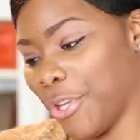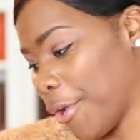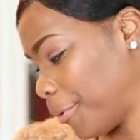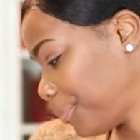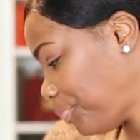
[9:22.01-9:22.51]

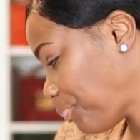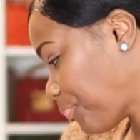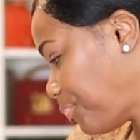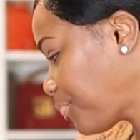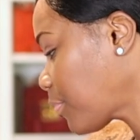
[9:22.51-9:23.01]
toe.
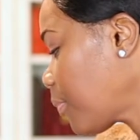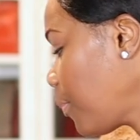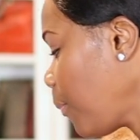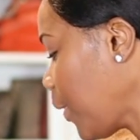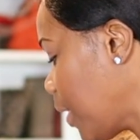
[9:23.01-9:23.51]

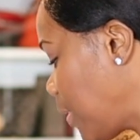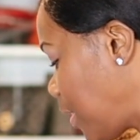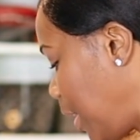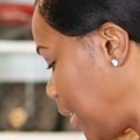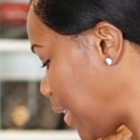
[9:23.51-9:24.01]

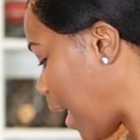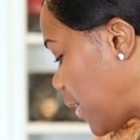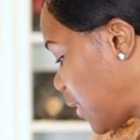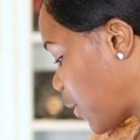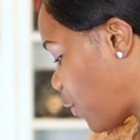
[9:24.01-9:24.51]
So let's slide